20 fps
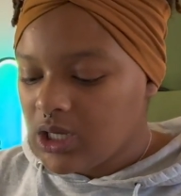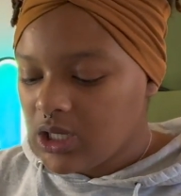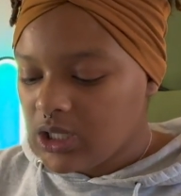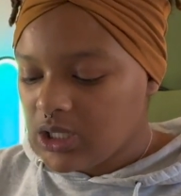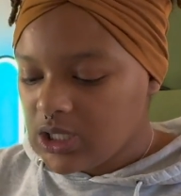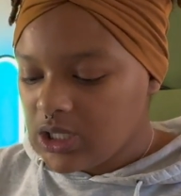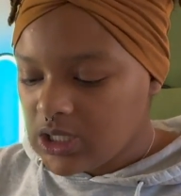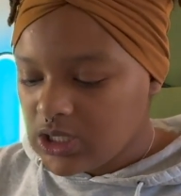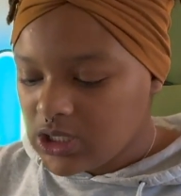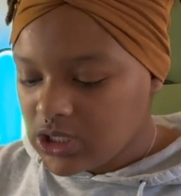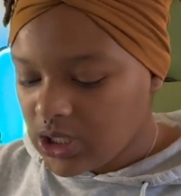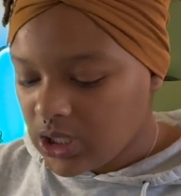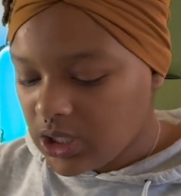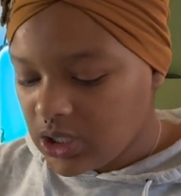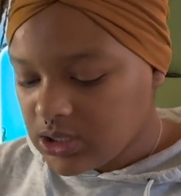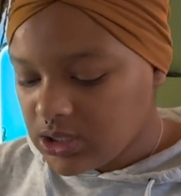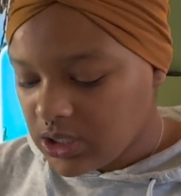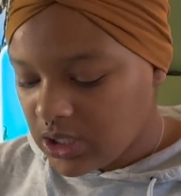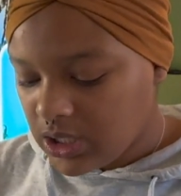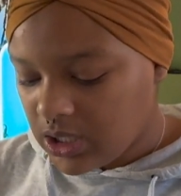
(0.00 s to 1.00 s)

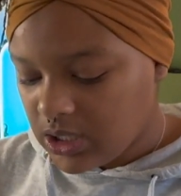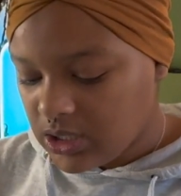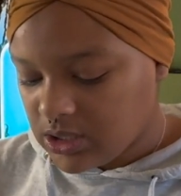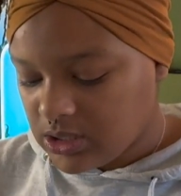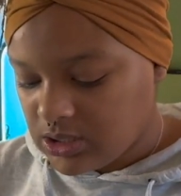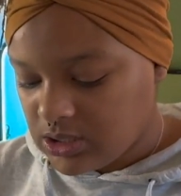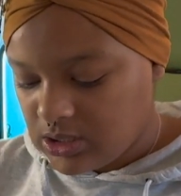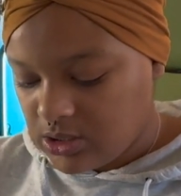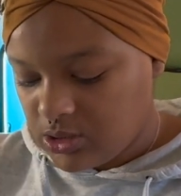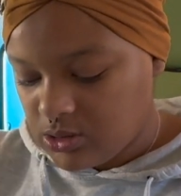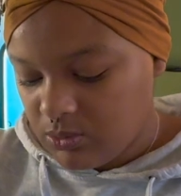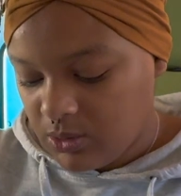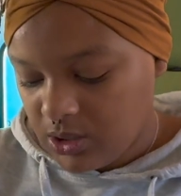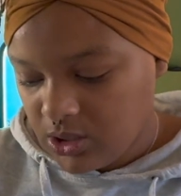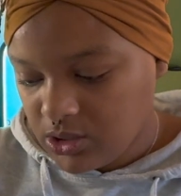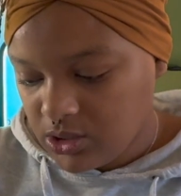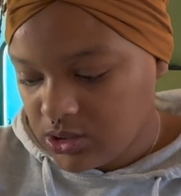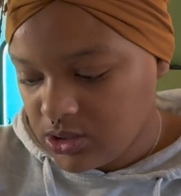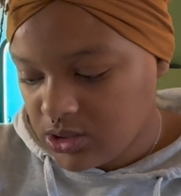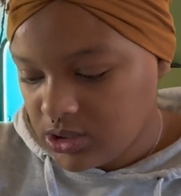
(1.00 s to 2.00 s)
keychains and stitch
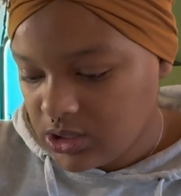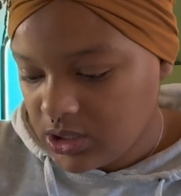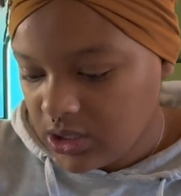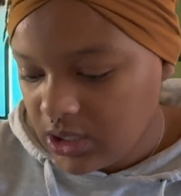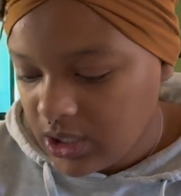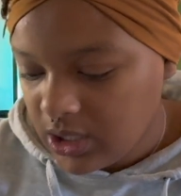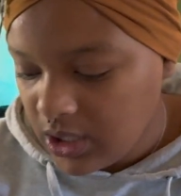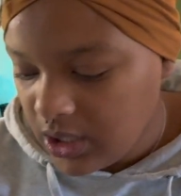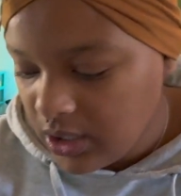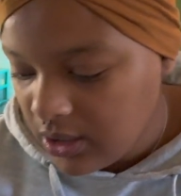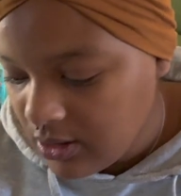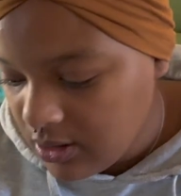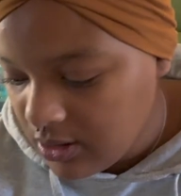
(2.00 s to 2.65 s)
markers today.